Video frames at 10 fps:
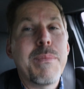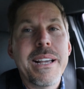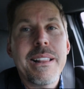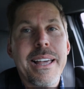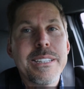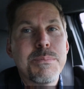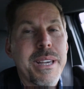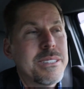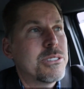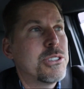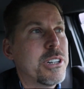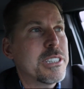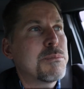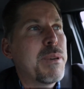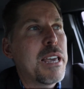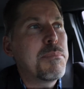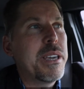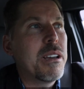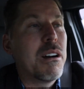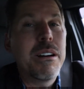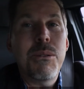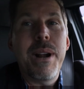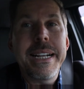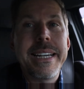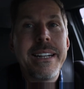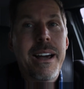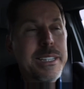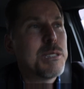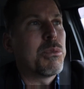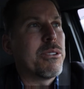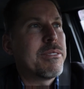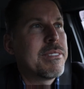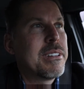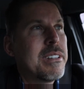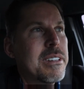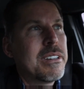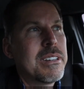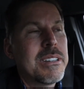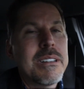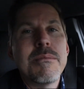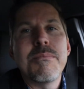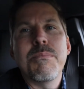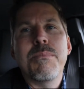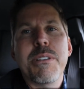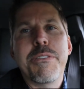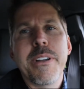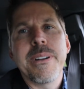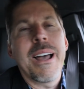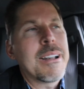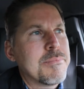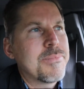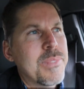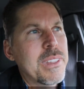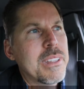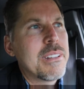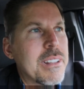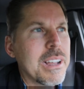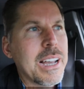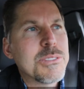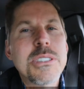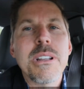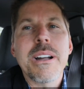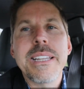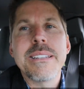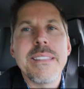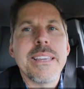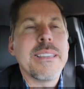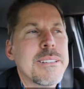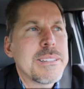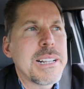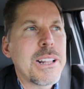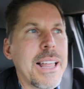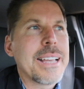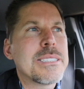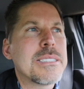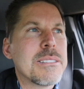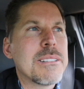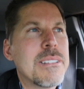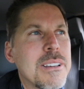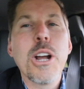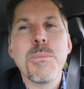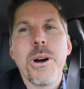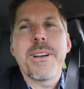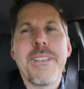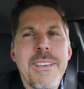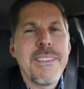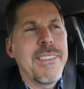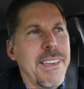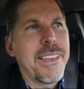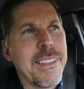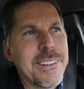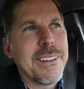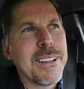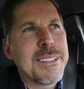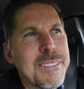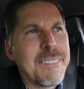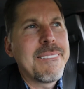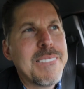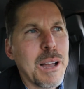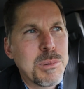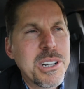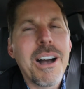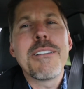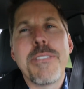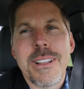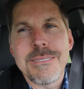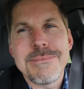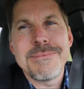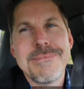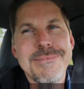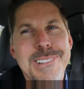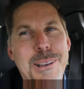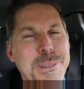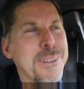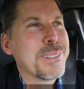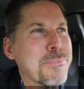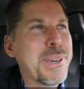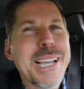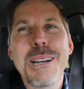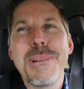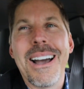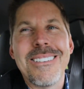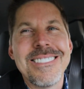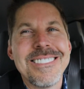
of my classmates just may be unrecognizable, but fear not. I've studied the class yearbook, and uh, I'm confident I'll be able to pick them out.